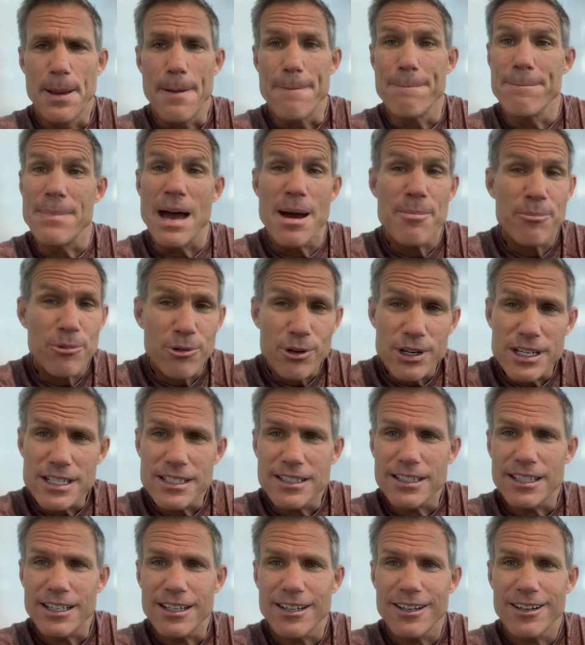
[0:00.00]

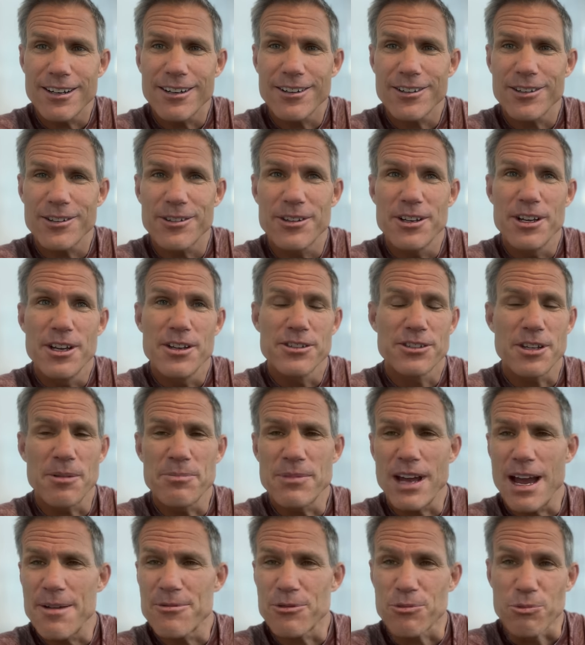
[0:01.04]
memories here,
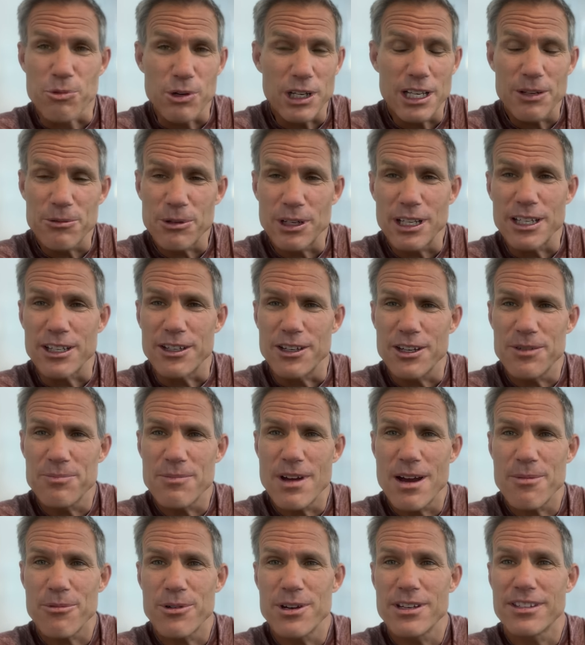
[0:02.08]
sometimes really, really good
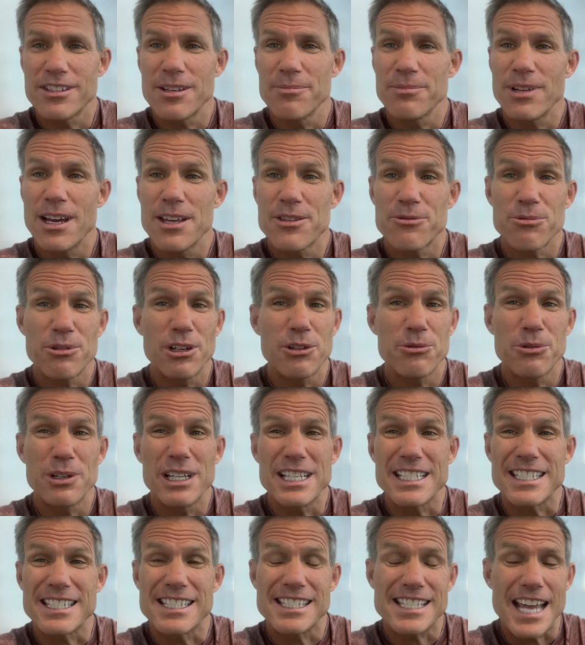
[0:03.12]
memories, sometimes really, really
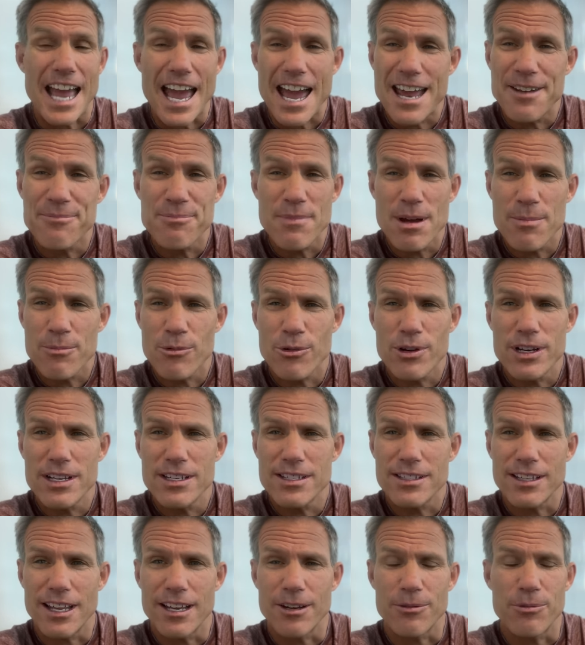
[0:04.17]
sad
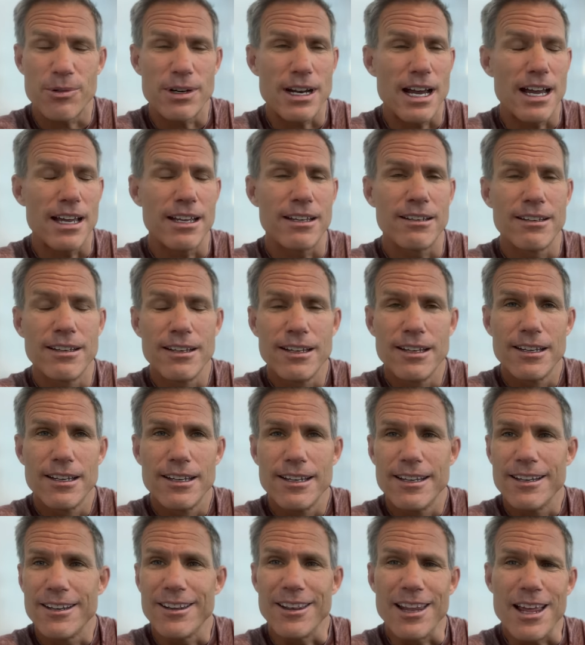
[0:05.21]
memories, like when
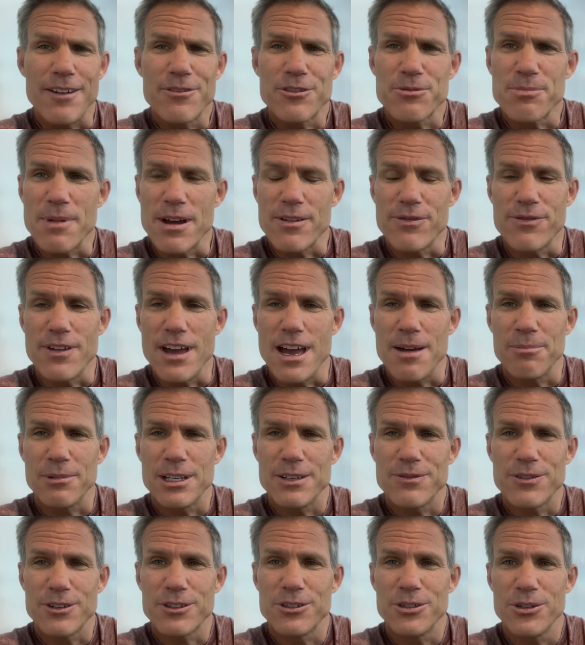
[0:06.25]
I left my family
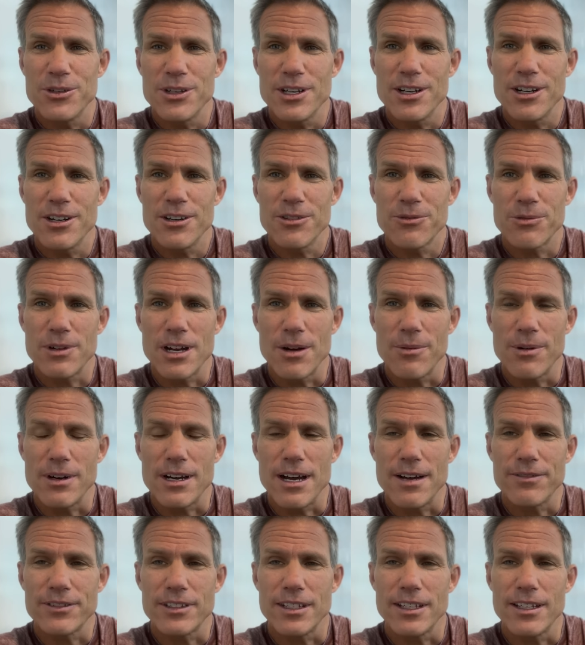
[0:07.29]
for 2 years, when I went
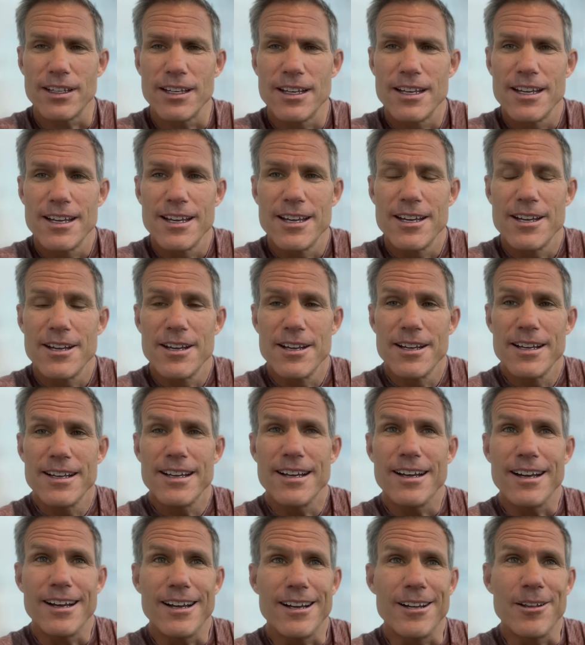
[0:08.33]
off
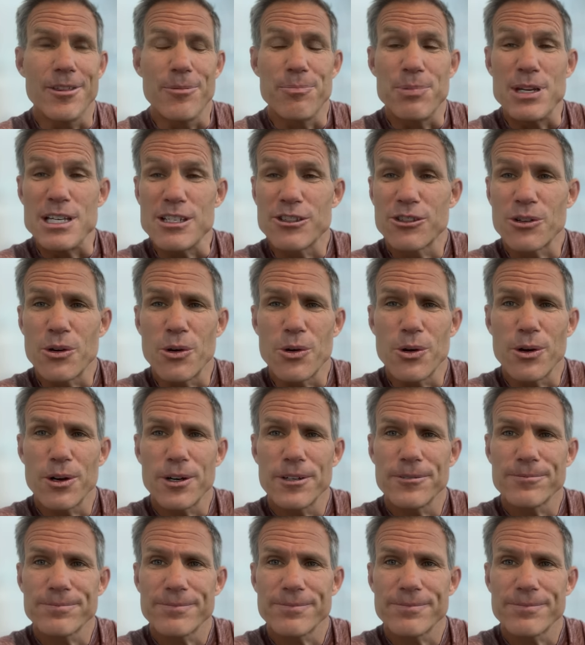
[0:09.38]
to Peace Corps.